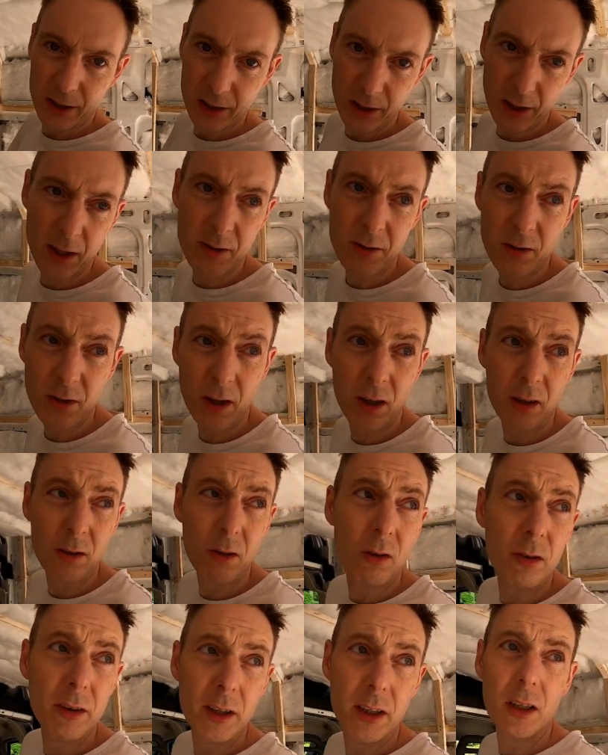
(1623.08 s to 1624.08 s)
etc., are
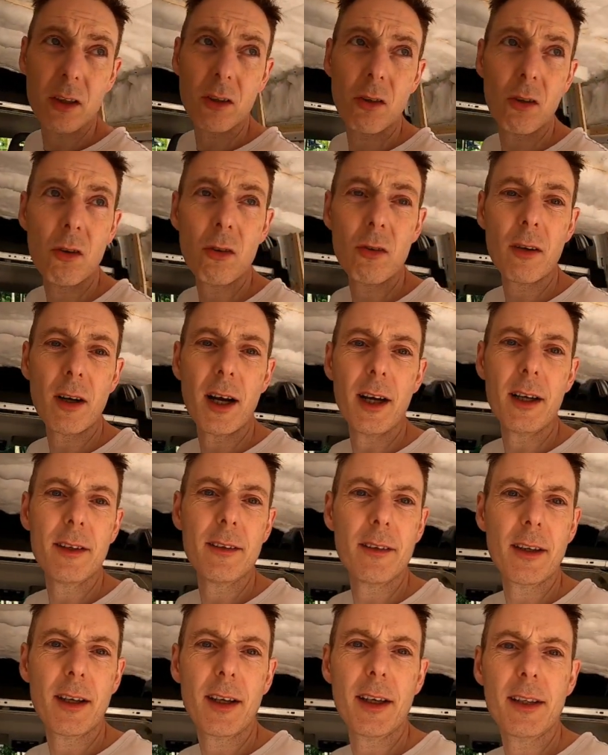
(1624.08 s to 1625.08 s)
all going to go.
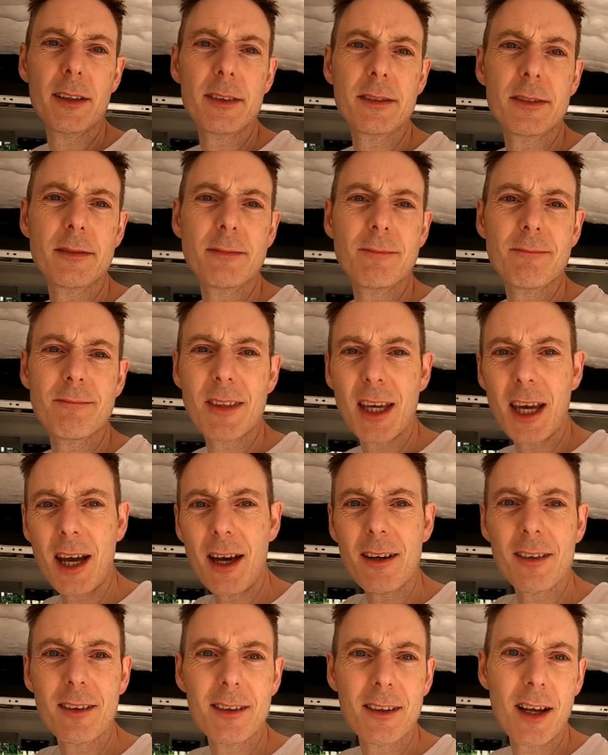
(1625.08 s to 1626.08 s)
And uh,
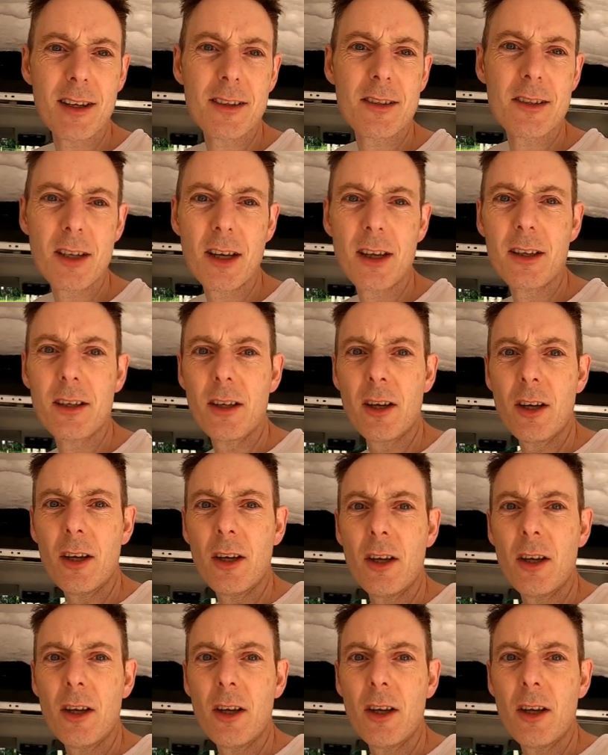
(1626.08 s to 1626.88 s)
yeah, that's it.